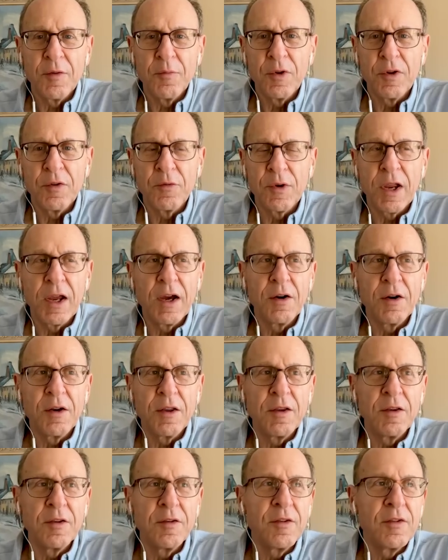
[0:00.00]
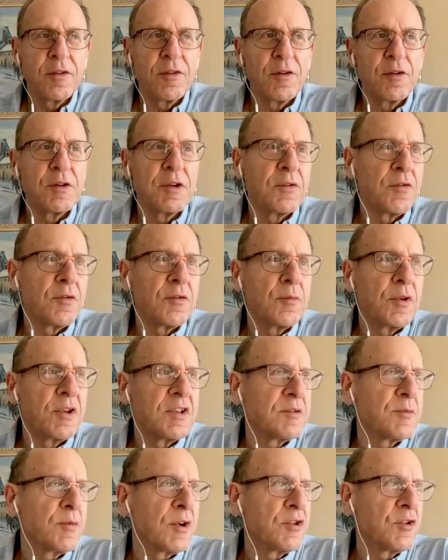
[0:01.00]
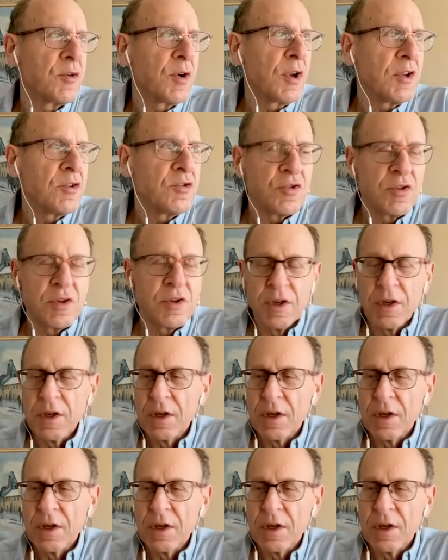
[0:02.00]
But in reality, they're different based upon your age.